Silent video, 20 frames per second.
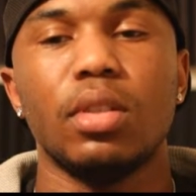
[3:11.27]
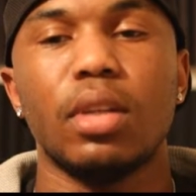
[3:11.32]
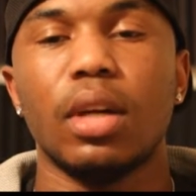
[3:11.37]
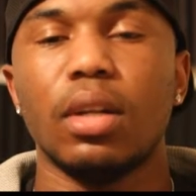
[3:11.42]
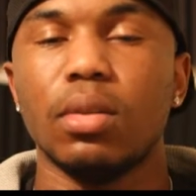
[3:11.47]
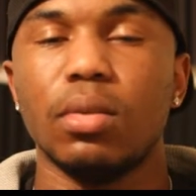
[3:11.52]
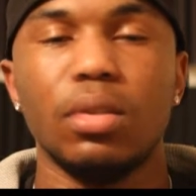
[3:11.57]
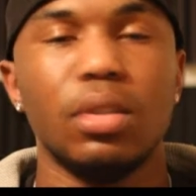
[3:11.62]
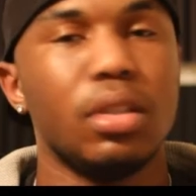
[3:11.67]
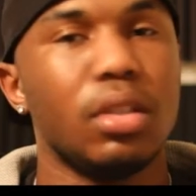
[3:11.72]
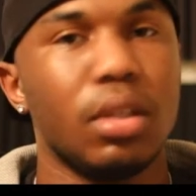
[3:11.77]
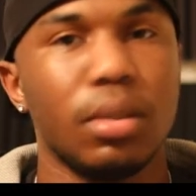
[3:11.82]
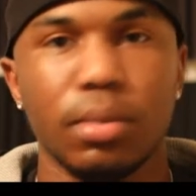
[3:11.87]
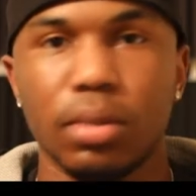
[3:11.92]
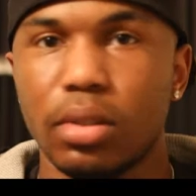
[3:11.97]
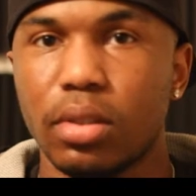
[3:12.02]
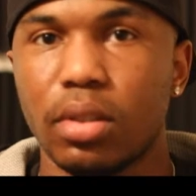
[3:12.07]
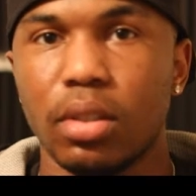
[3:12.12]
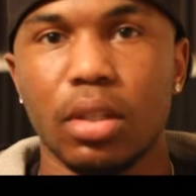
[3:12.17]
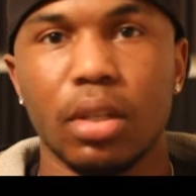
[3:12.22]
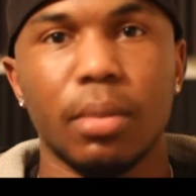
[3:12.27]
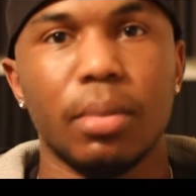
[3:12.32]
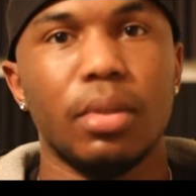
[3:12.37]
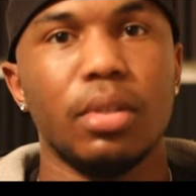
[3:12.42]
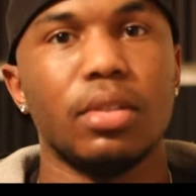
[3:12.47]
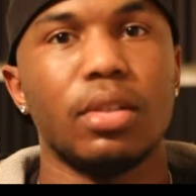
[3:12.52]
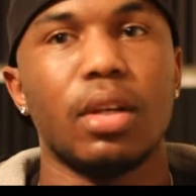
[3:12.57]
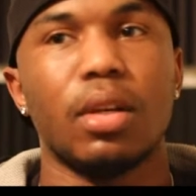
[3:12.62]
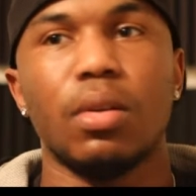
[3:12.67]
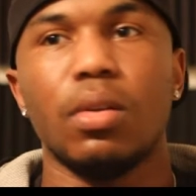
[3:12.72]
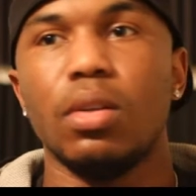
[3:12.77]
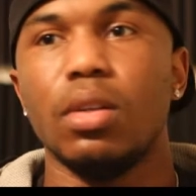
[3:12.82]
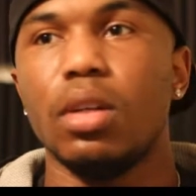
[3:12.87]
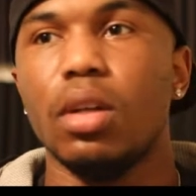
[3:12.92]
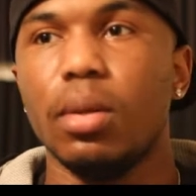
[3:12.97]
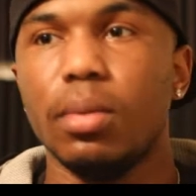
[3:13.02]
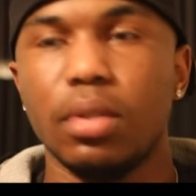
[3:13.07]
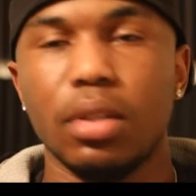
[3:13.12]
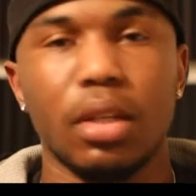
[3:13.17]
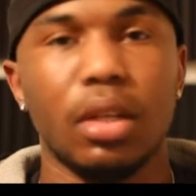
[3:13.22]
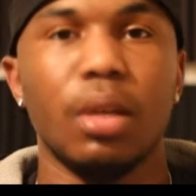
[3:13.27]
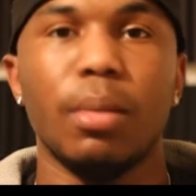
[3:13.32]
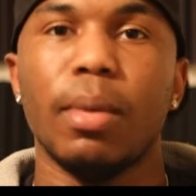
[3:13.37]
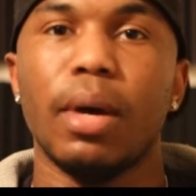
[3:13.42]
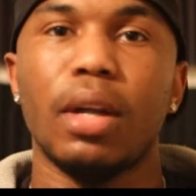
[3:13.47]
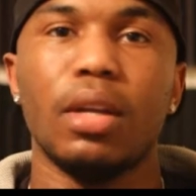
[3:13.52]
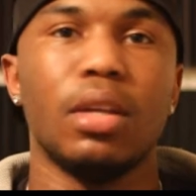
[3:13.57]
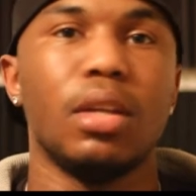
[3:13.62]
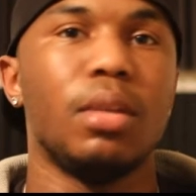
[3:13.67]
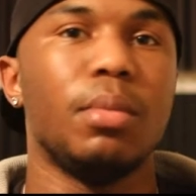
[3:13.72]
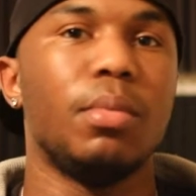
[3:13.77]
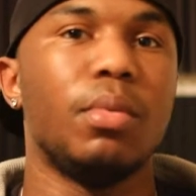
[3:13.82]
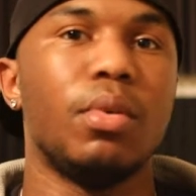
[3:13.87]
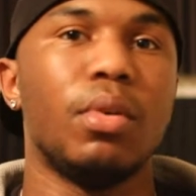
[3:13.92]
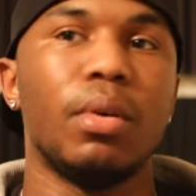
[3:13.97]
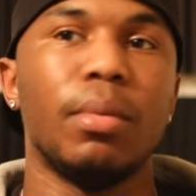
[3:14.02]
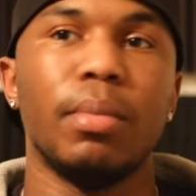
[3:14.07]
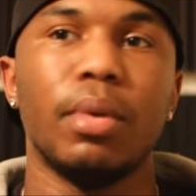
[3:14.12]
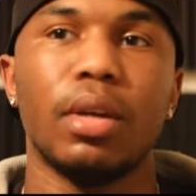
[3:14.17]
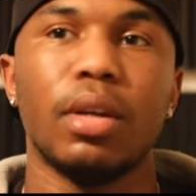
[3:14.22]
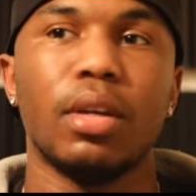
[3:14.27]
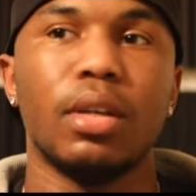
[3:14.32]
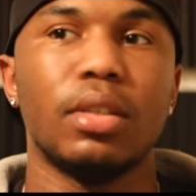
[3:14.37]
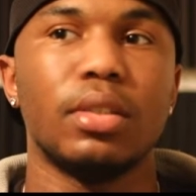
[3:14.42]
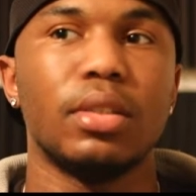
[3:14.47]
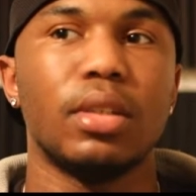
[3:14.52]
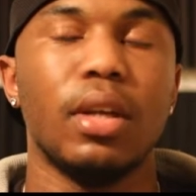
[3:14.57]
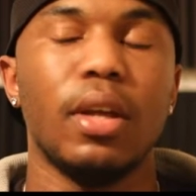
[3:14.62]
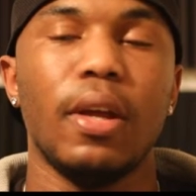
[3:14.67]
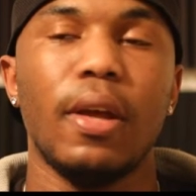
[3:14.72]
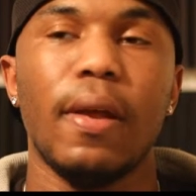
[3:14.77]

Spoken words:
I don't look up to celebrities. I don't look up to anybody anymore, because